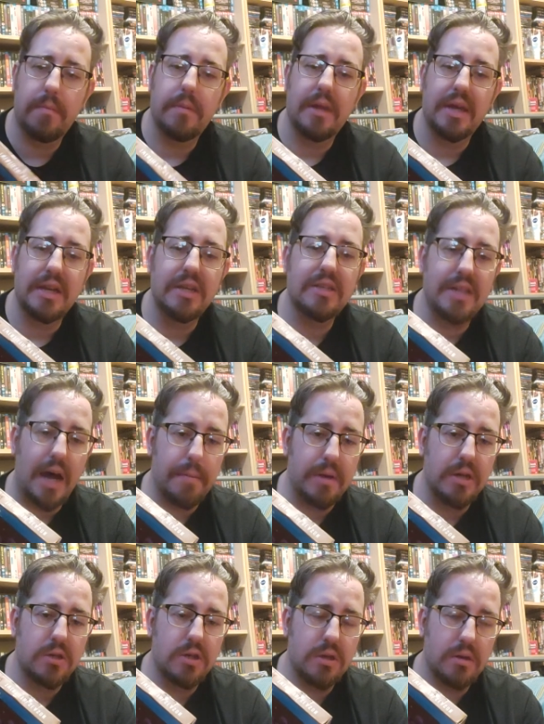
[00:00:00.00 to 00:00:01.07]
It is
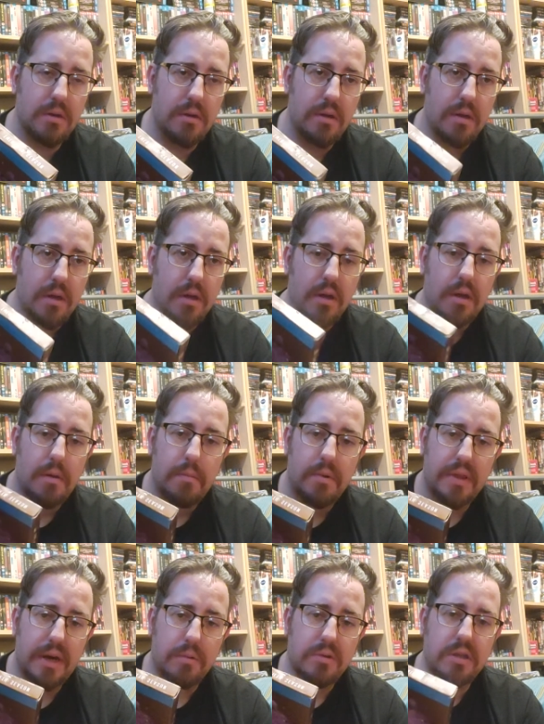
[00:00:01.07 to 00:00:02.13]
damaged, but
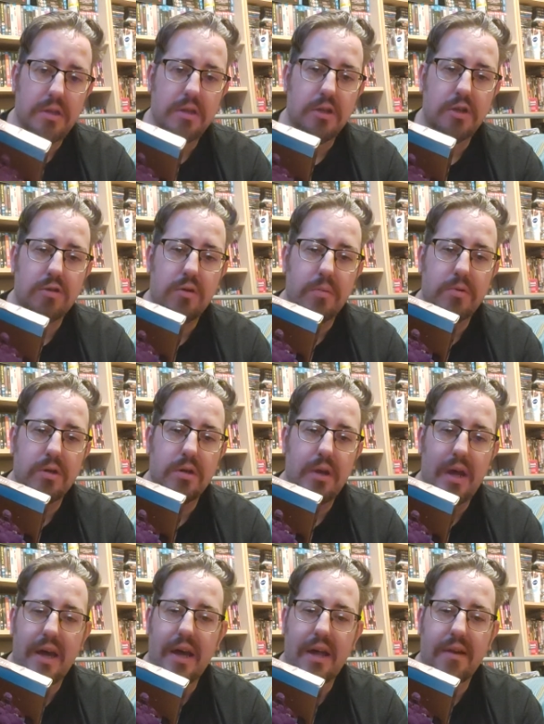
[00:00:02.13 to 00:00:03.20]
that was in the
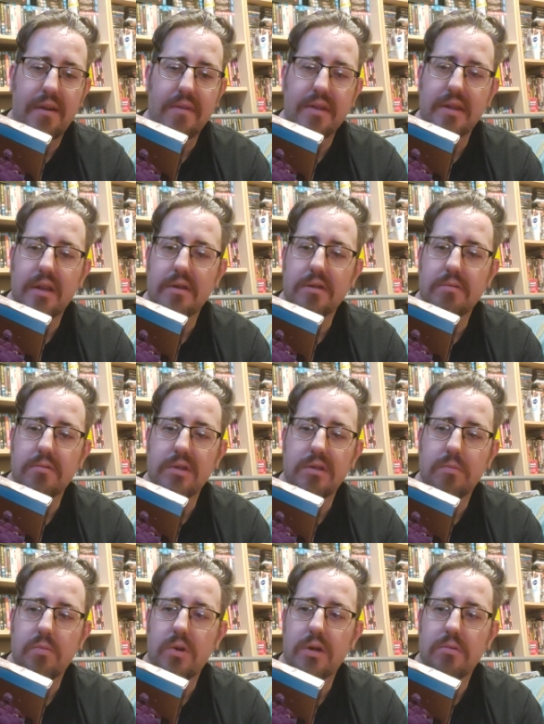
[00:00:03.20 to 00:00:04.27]
description, and I think that's the
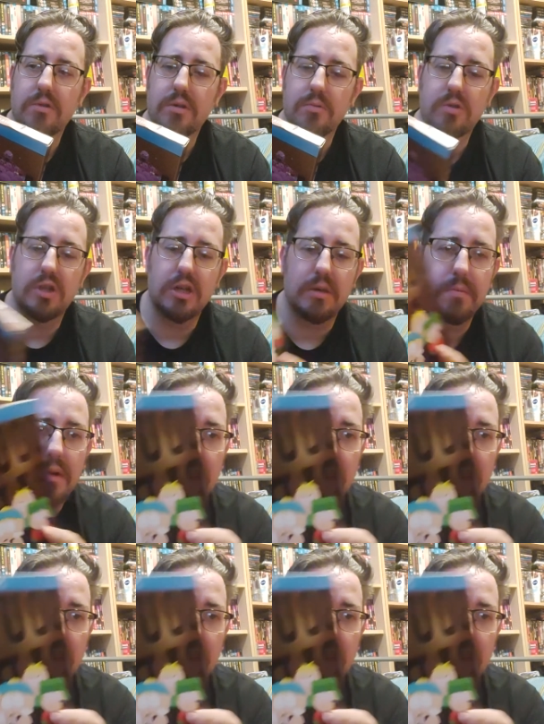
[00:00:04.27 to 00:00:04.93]
reason why it was so cheap.